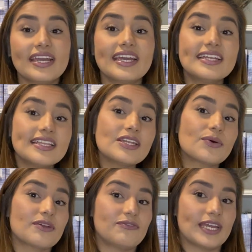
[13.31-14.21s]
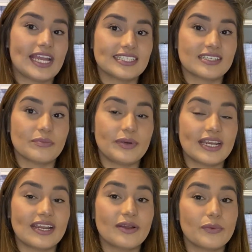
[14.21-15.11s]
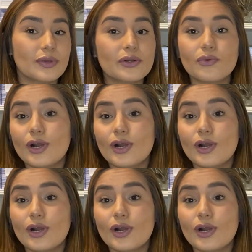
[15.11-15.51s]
Hit the notification button. We don't